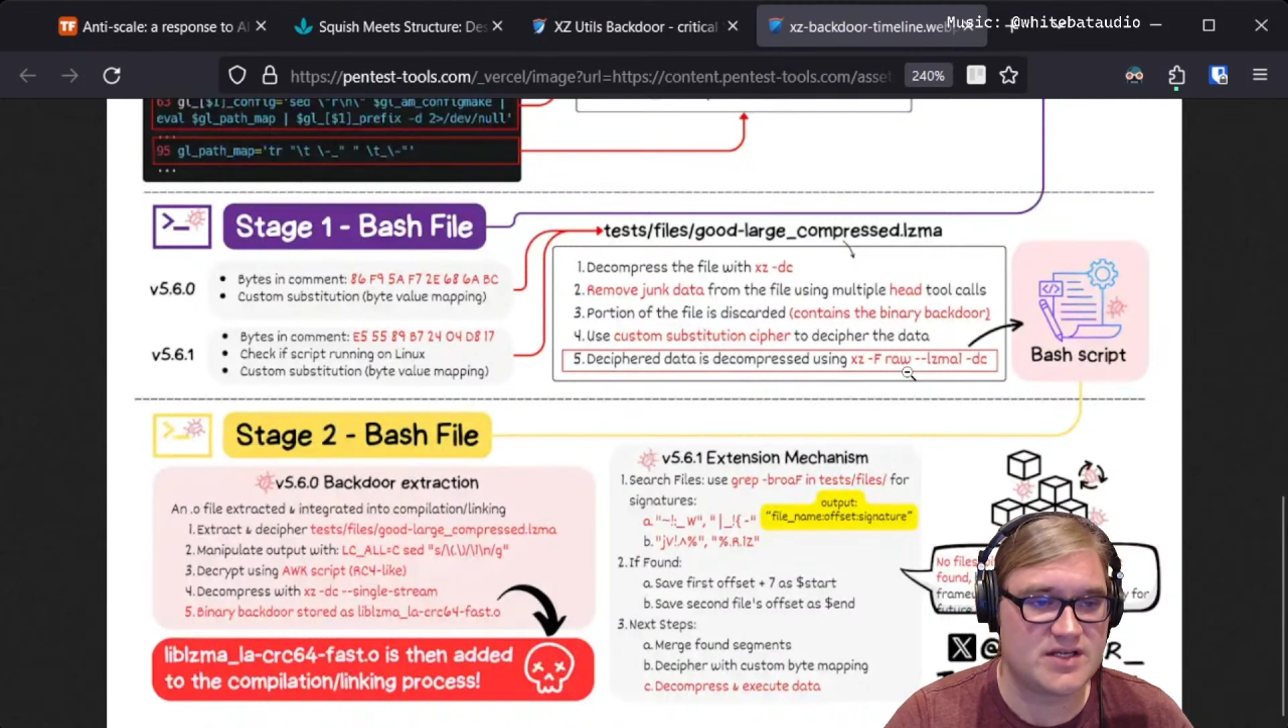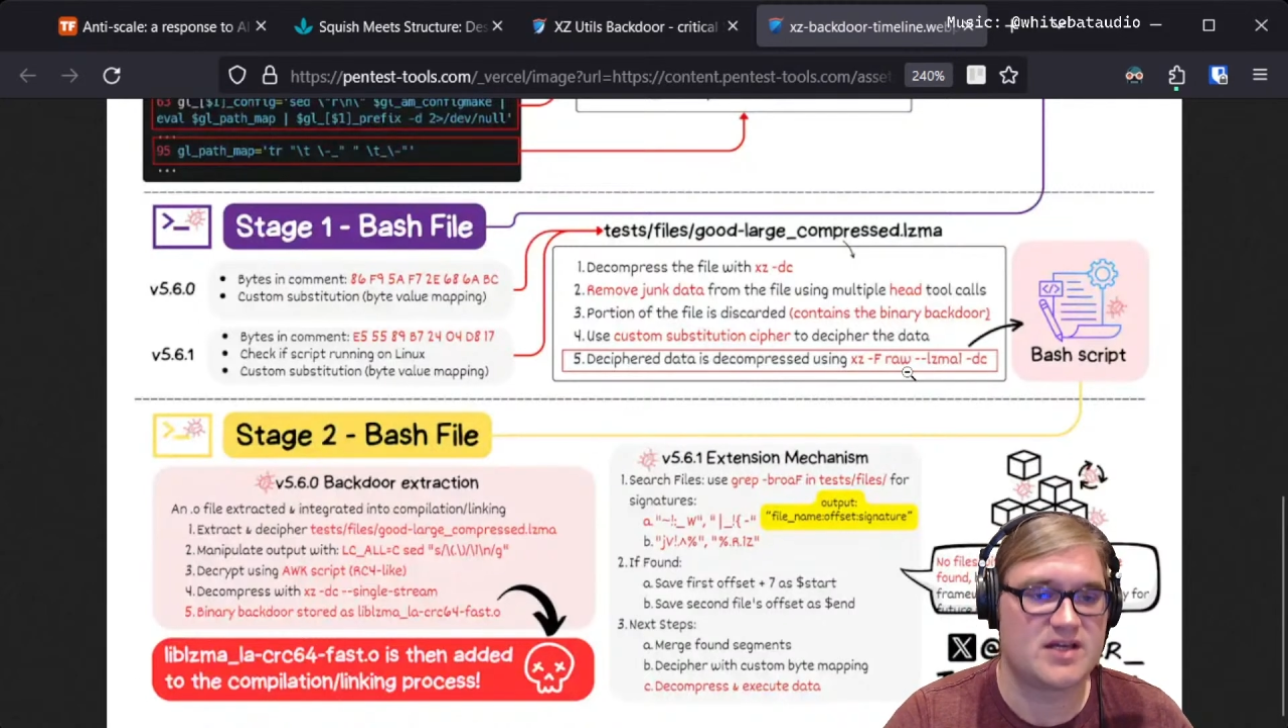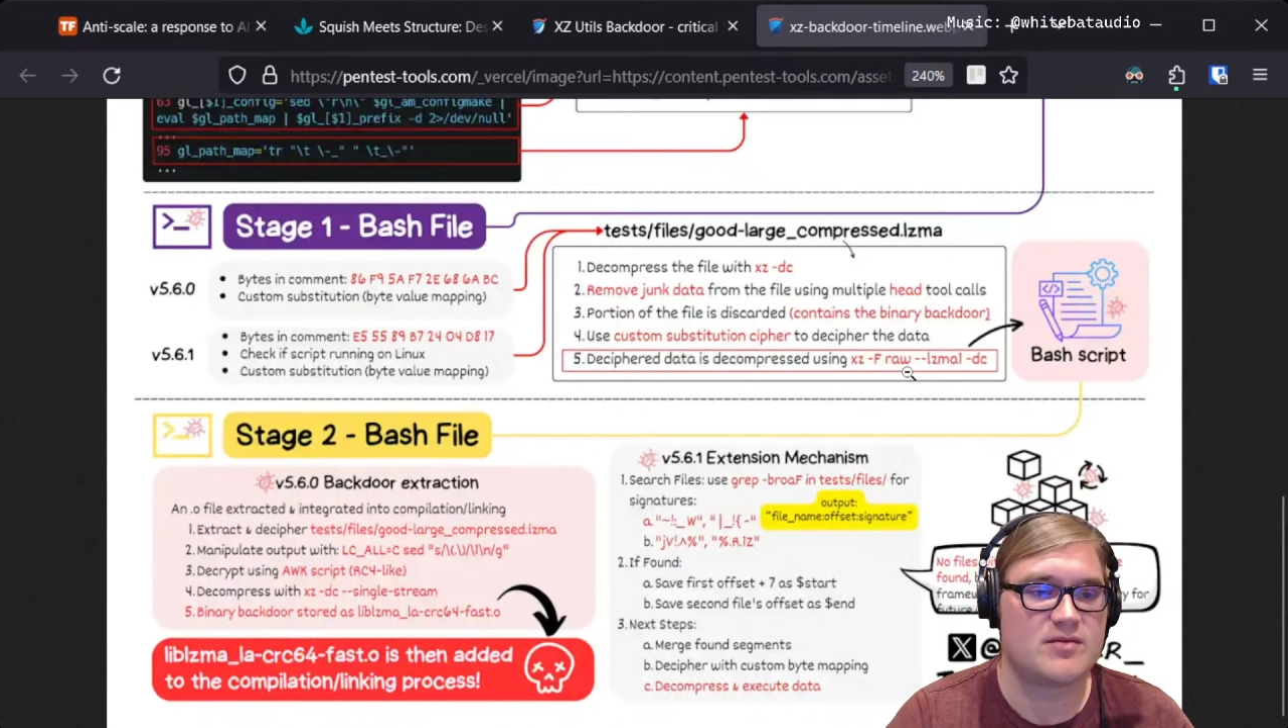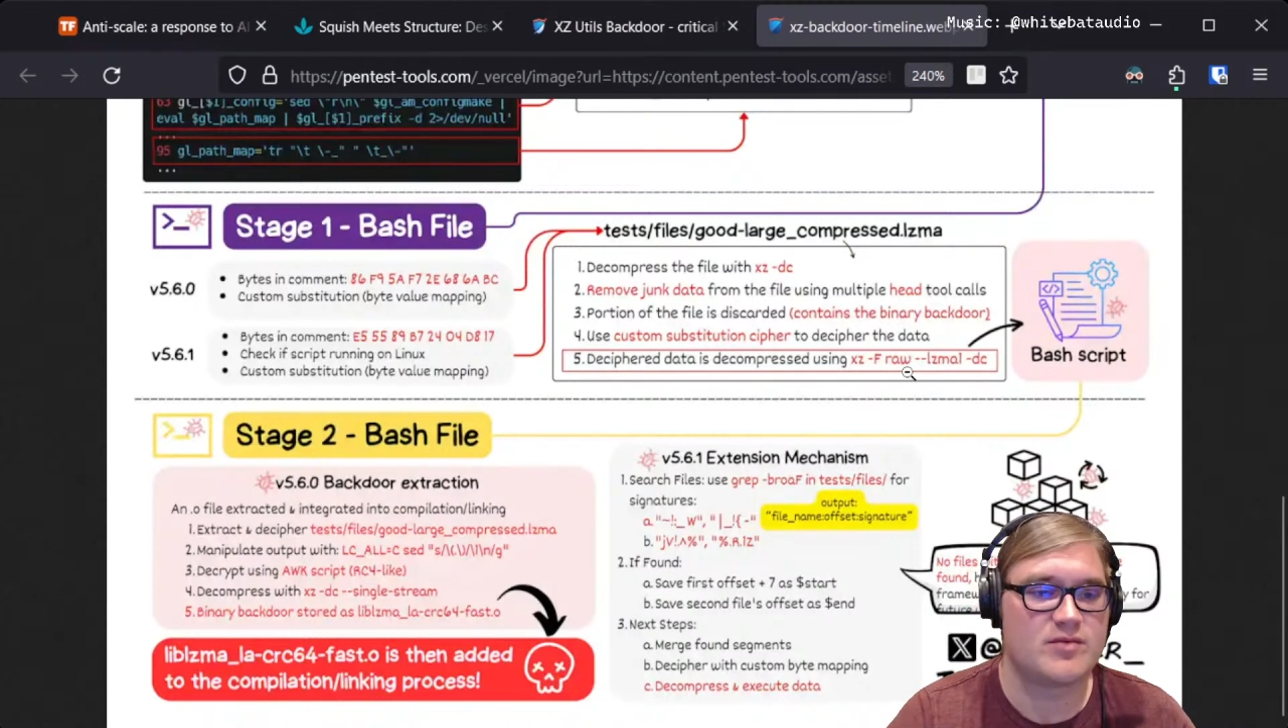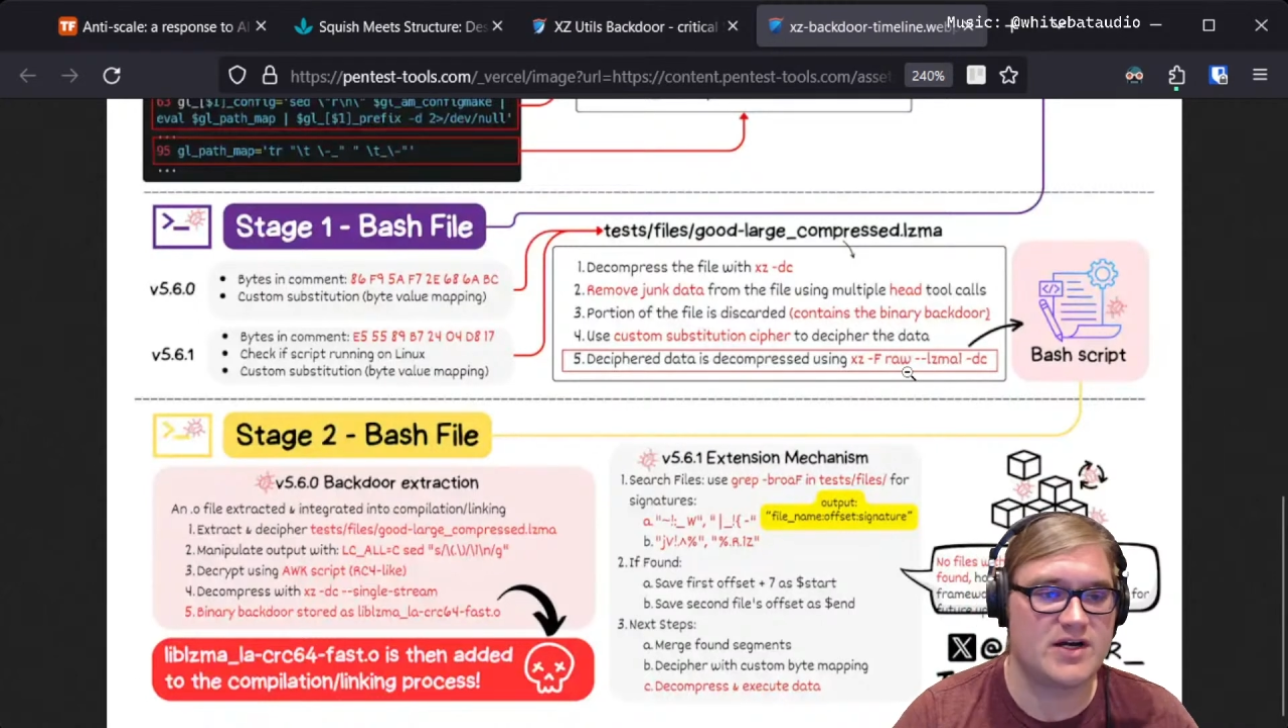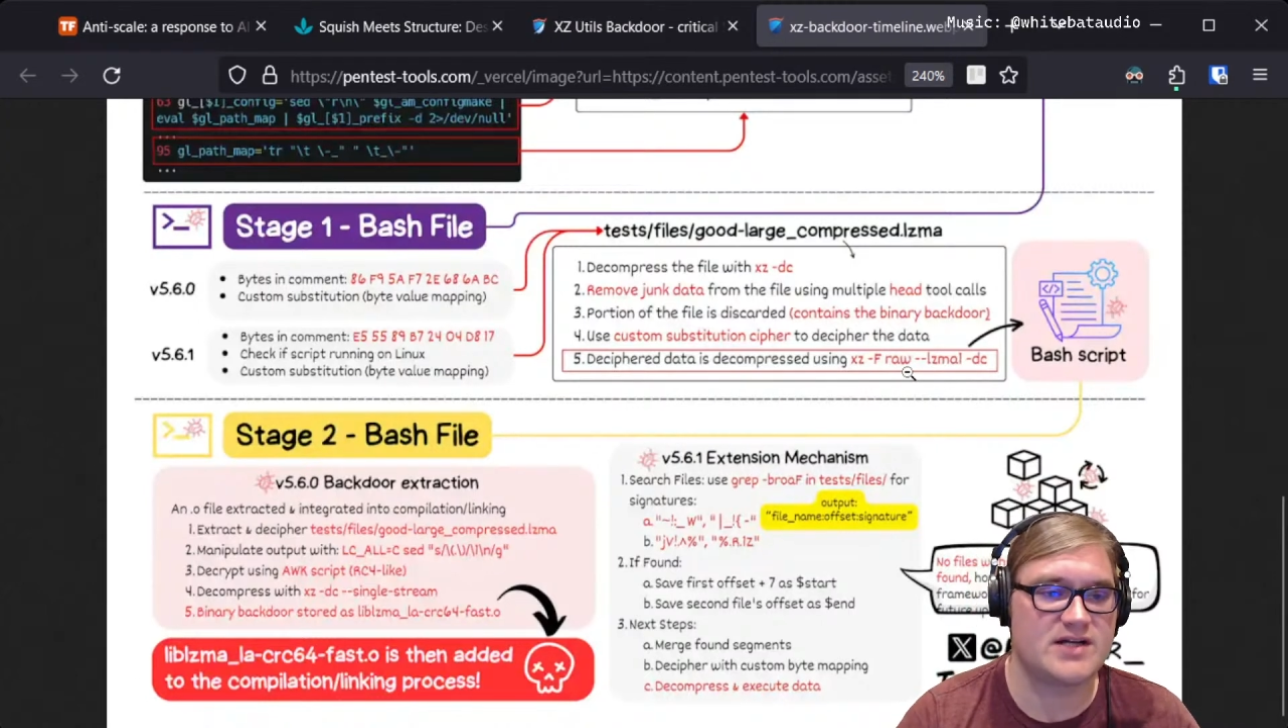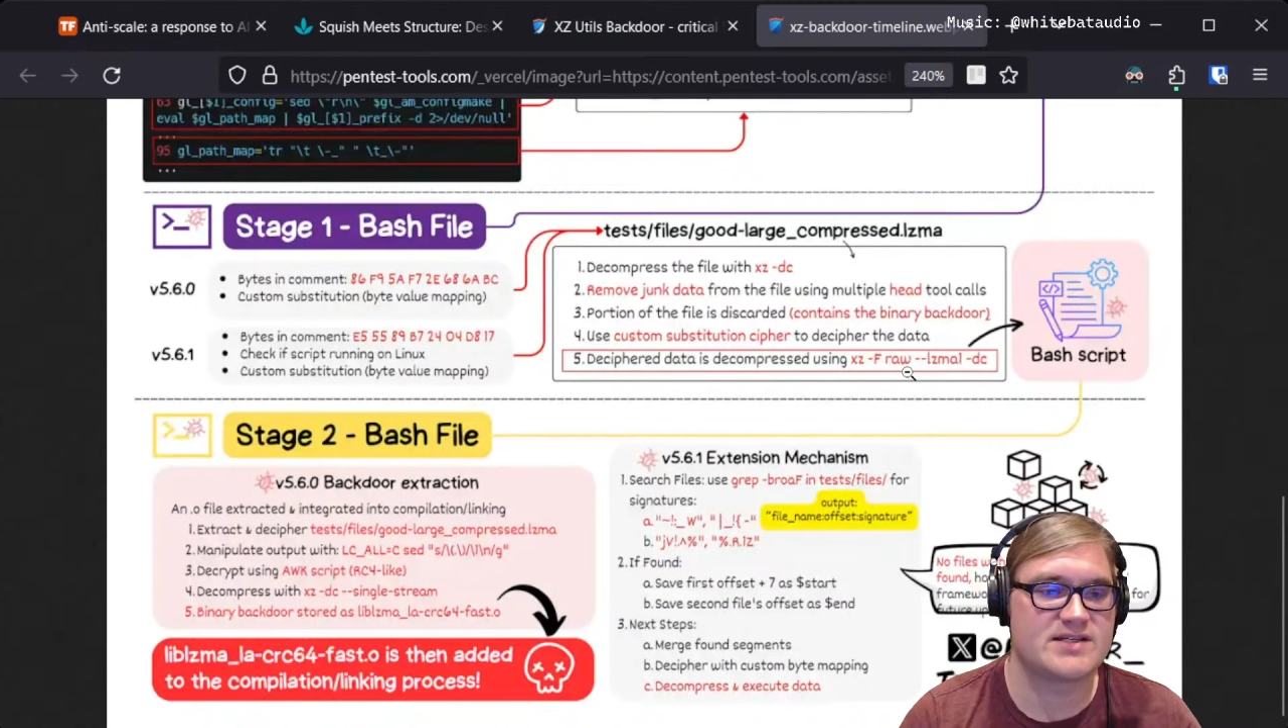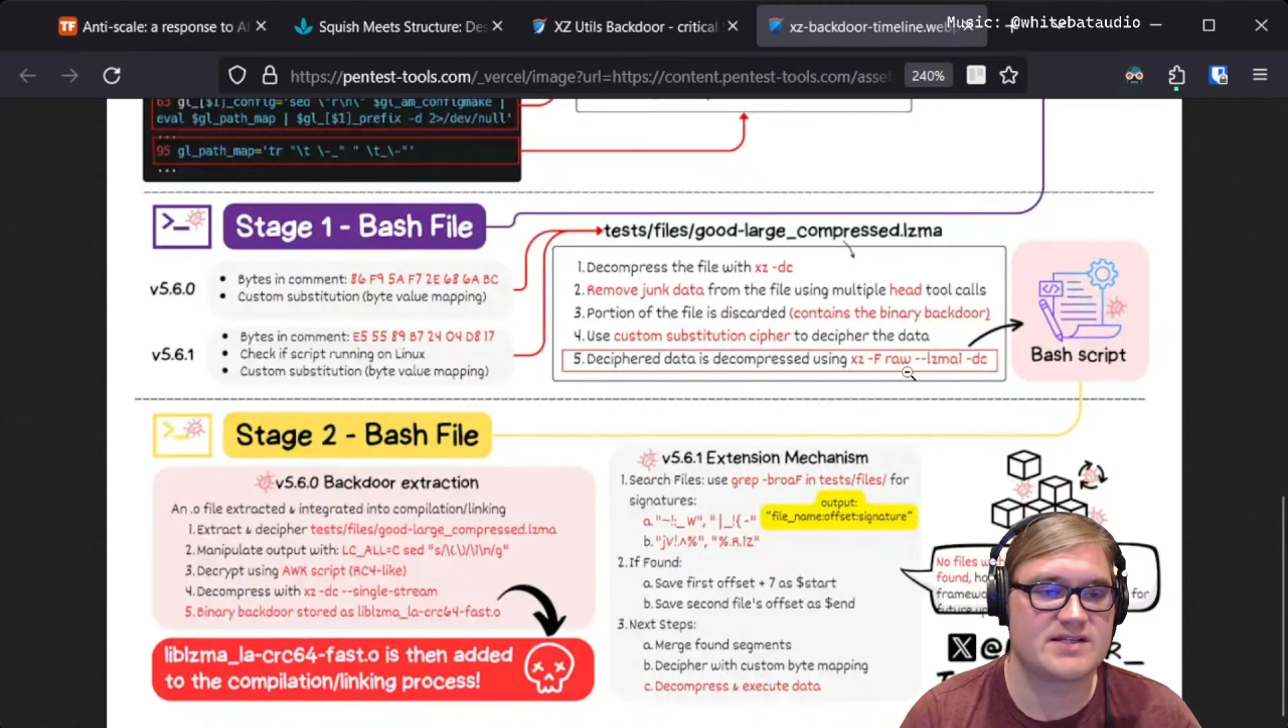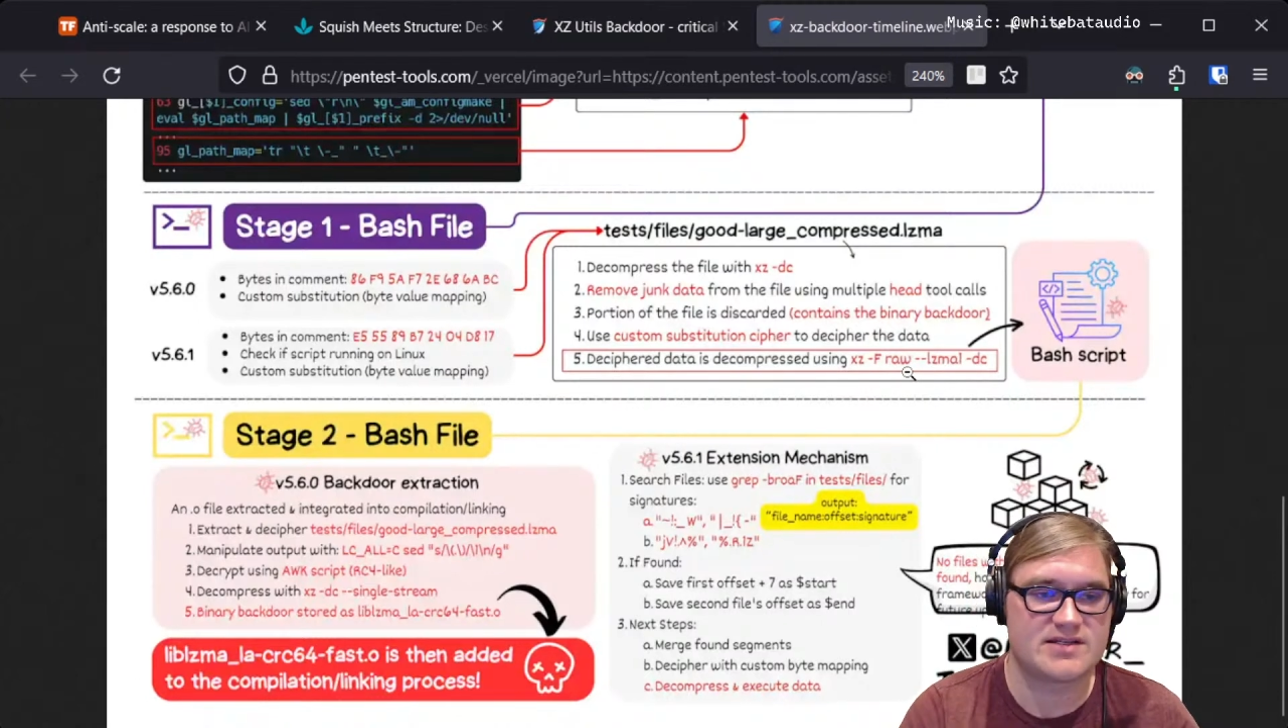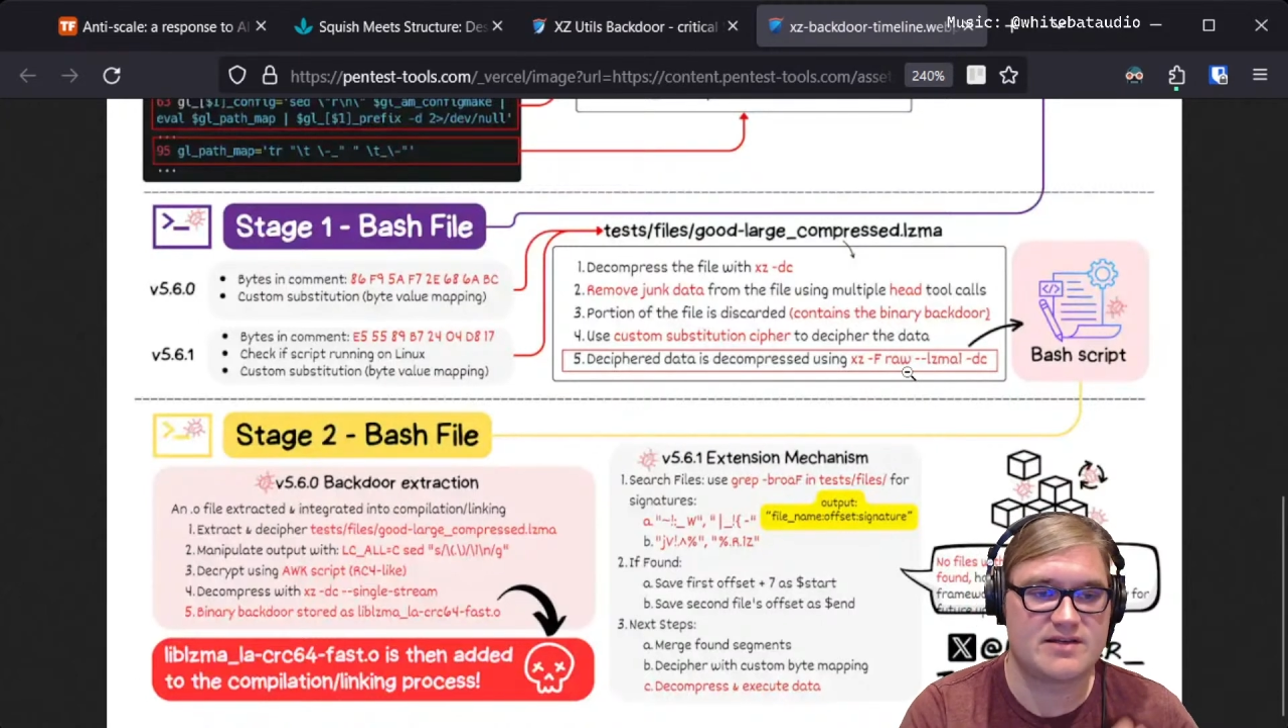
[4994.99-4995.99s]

linking process,